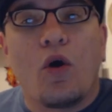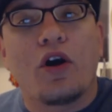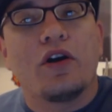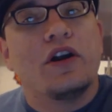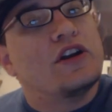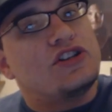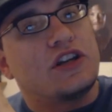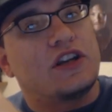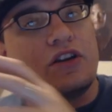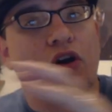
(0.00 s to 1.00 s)
Or
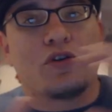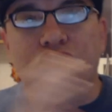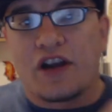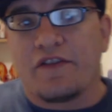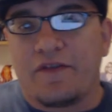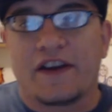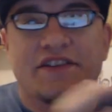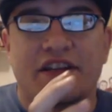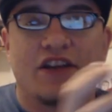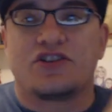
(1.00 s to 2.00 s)
she can go and try to
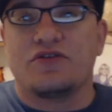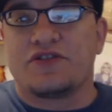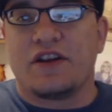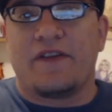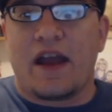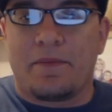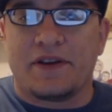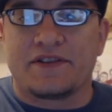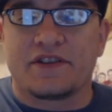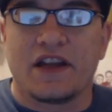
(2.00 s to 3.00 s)
fix the issues that have
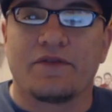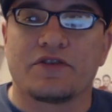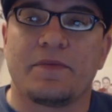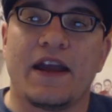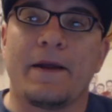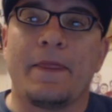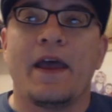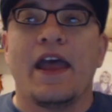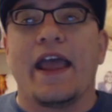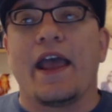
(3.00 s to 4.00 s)
happened in Slaver's Bay.
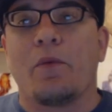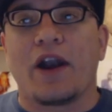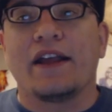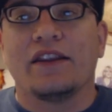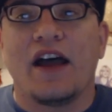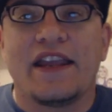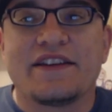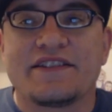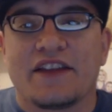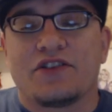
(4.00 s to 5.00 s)
And what I like
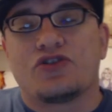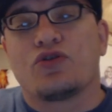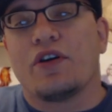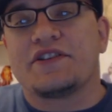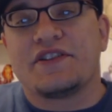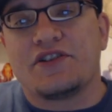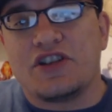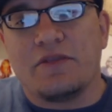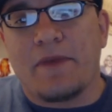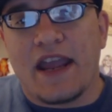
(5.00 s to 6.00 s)
is that the choice that
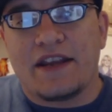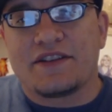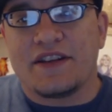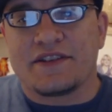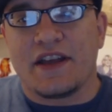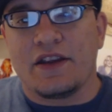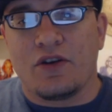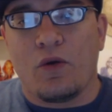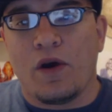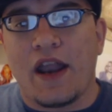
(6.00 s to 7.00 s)
she makes is that,
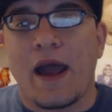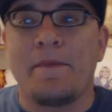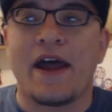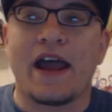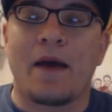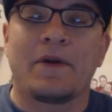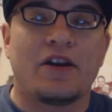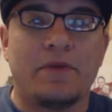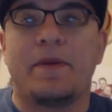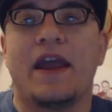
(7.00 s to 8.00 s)
you know what, I'm not, I'm
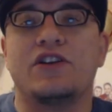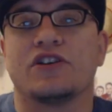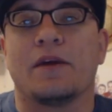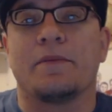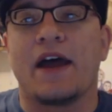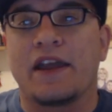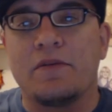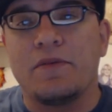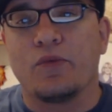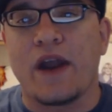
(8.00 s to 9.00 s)
going to be patient. I'm not
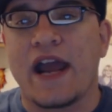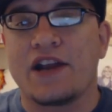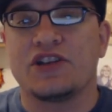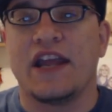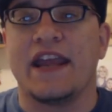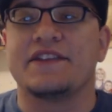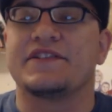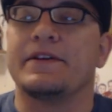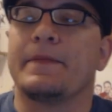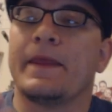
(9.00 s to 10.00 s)
going to be rash and
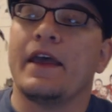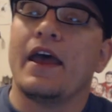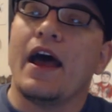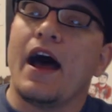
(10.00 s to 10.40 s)
hasty.